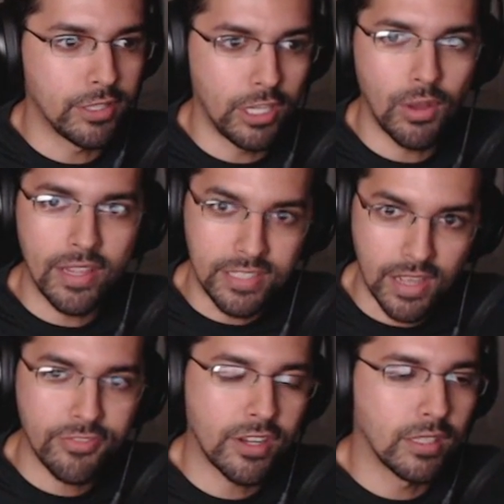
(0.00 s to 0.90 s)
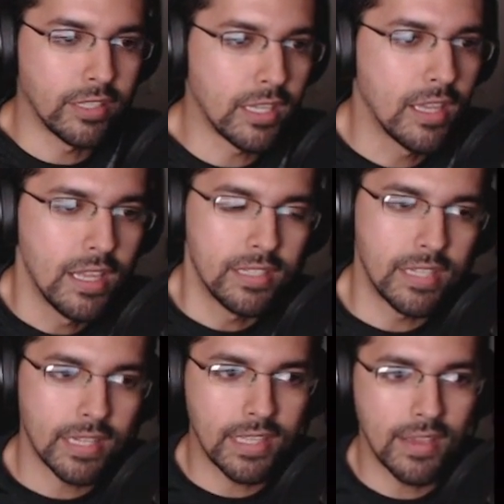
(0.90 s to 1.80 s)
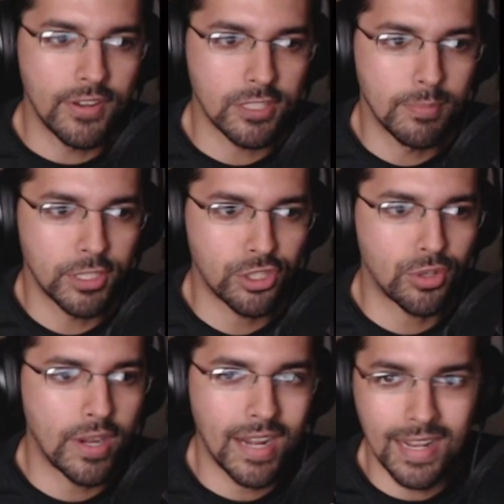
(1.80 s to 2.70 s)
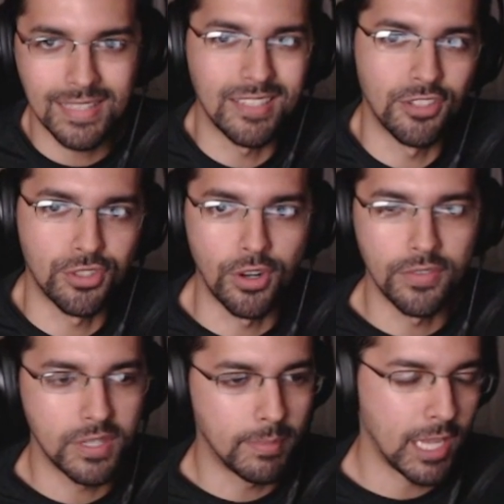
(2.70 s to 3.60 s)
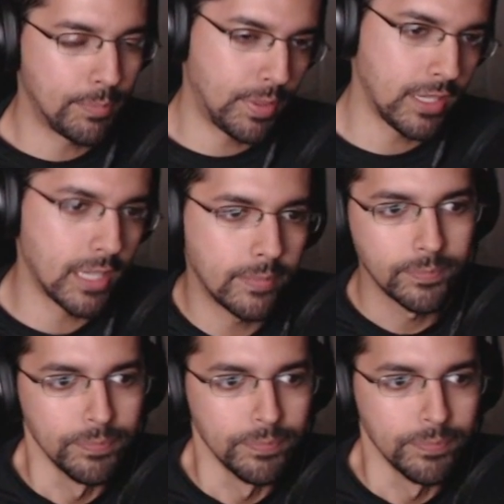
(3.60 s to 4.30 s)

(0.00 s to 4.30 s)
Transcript: you know, I definitely didn't give it as much credit as it deserved, in my opinion.